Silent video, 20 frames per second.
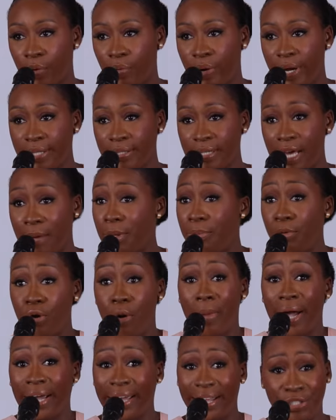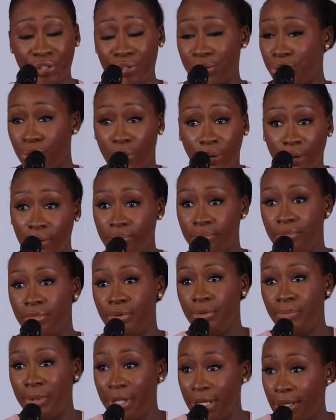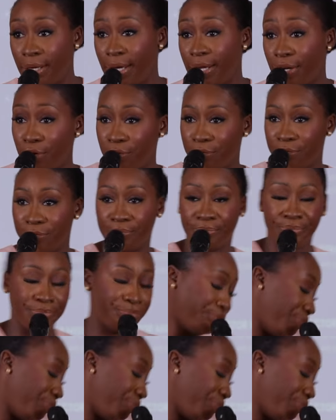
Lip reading: Right, and maybe your market is just not big enough.